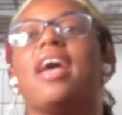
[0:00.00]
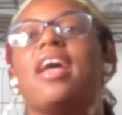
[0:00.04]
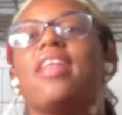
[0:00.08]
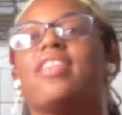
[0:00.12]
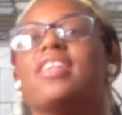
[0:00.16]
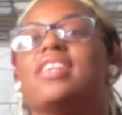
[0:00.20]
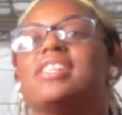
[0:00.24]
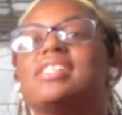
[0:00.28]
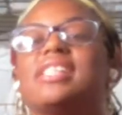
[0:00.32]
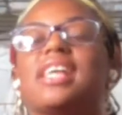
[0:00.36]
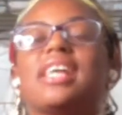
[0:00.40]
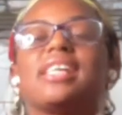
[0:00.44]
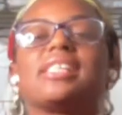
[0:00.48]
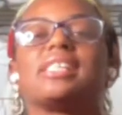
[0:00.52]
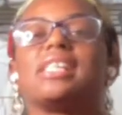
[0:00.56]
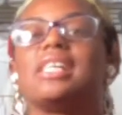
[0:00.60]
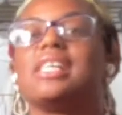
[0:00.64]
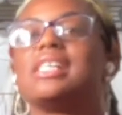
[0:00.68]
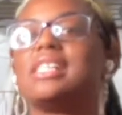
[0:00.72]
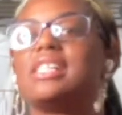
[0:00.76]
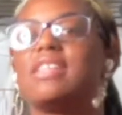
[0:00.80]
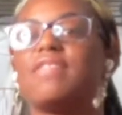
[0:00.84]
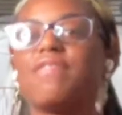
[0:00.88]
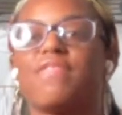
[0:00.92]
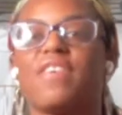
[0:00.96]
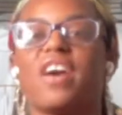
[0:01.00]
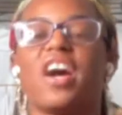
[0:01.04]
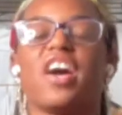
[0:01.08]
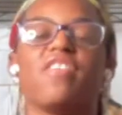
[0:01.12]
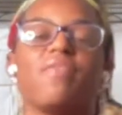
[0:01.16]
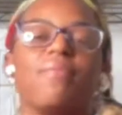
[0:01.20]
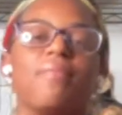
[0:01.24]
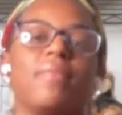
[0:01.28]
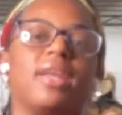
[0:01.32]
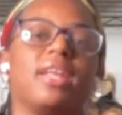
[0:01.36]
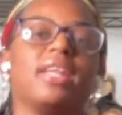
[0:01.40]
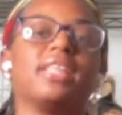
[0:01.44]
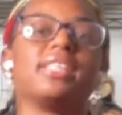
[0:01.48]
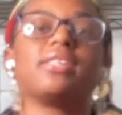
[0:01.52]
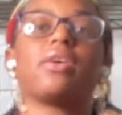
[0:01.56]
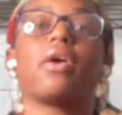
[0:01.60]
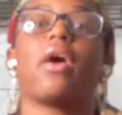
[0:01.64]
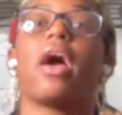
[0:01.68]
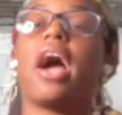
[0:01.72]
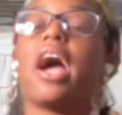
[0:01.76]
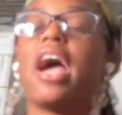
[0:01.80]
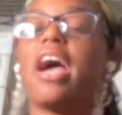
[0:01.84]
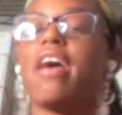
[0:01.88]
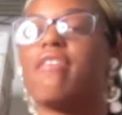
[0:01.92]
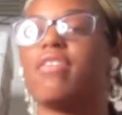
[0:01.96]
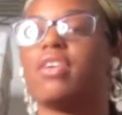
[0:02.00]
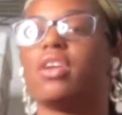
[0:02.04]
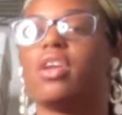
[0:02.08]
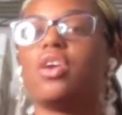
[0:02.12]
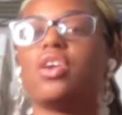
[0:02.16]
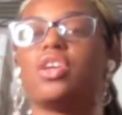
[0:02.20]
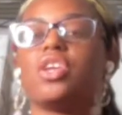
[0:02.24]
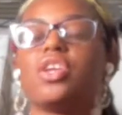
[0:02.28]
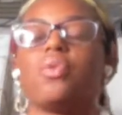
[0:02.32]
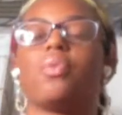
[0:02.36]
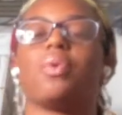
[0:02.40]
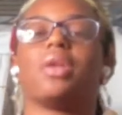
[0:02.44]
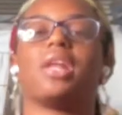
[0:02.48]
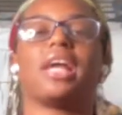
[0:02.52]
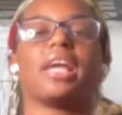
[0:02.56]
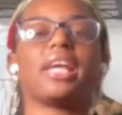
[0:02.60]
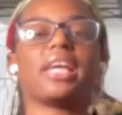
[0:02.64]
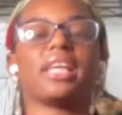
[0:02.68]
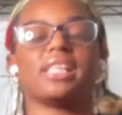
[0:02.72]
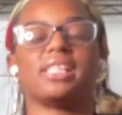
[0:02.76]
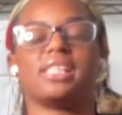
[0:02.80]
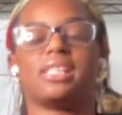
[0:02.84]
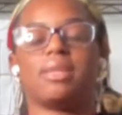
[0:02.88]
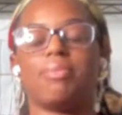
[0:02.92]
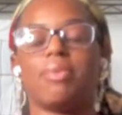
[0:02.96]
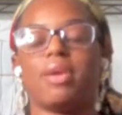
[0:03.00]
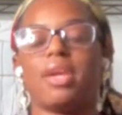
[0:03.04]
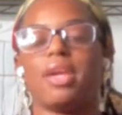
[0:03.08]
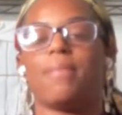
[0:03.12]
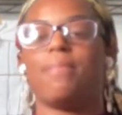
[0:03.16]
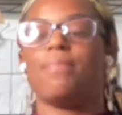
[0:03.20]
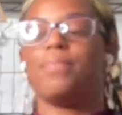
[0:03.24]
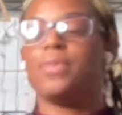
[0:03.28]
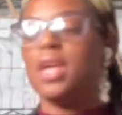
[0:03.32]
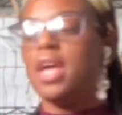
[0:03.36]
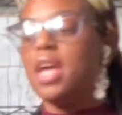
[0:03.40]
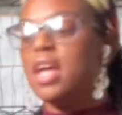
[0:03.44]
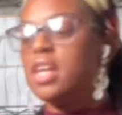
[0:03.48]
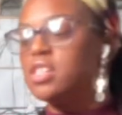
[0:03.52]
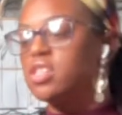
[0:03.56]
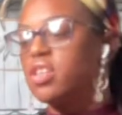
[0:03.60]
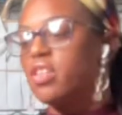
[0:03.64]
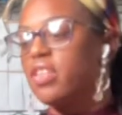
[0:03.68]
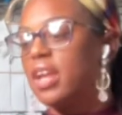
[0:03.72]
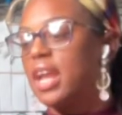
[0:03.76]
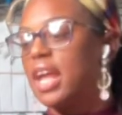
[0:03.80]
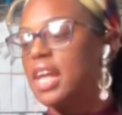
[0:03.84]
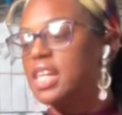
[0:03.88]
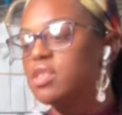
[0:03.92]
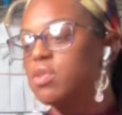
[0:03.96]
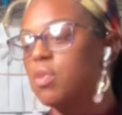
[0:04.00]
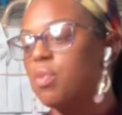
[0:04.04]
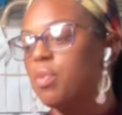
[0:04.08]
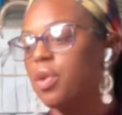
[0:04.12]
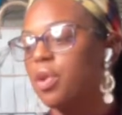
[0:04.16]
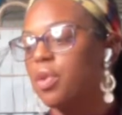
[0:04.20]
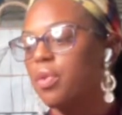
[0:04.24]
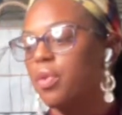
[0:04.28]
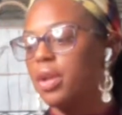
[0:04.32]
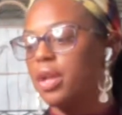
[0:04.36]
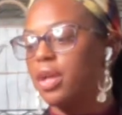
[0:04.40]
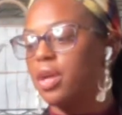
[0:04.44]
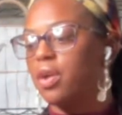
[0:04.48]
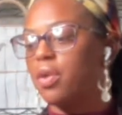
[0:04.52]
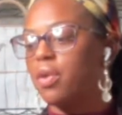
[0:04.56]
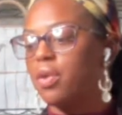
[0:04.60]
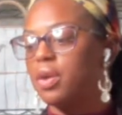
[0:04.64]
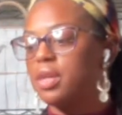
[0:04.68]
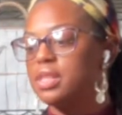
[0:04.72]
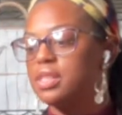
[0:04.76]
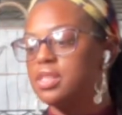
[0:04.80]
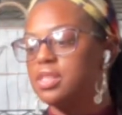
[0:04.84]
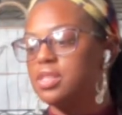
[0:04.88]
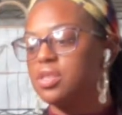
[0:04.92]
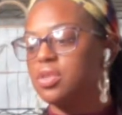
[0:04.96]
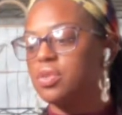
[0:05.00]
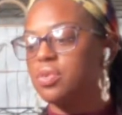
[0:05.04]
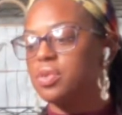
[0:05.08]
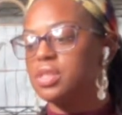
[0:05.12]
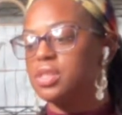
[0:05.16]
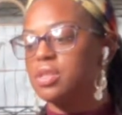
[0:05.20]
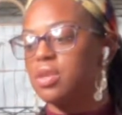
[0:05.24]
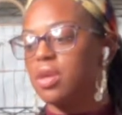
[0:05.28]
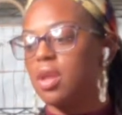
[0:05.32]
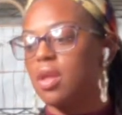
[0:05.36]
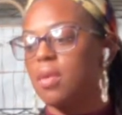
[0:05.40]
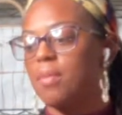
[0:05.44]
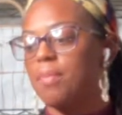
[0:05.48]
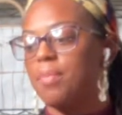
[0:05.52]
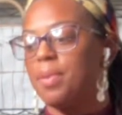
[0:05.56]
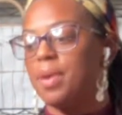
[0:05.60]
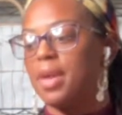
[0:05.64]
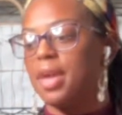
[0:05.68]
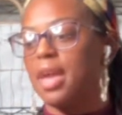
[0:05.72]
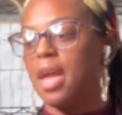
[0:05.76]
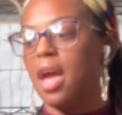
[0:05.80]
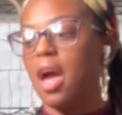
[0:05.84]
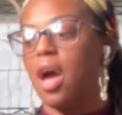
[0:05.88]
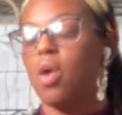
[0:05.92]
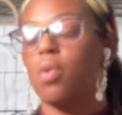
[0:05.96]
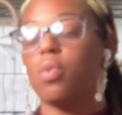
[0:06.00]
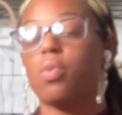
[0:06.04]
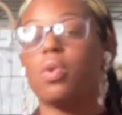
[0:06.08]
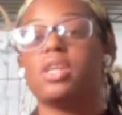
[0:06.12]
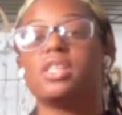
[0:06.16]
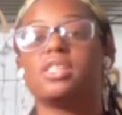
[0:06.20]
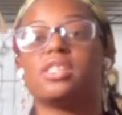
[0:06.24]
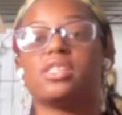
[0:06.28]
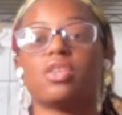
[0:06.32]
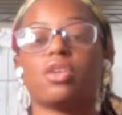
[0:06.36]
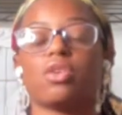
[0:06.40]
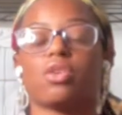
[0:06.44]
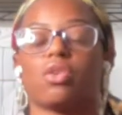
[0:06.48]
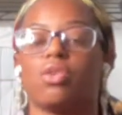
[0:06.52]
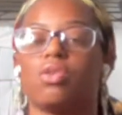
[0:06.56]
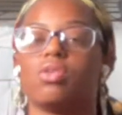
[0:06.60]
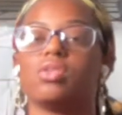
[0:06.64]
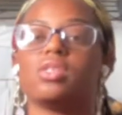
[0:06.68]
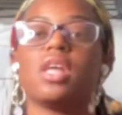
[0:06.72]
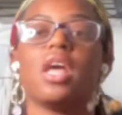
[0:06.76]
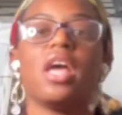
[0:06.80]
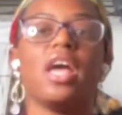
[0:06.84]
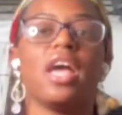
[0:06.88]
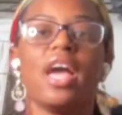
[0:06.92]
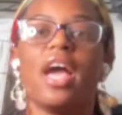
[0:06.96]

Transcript: This takes less than 5 minutes or however long you would like it to be. So the next one we're going to go into is going to be wrist circles.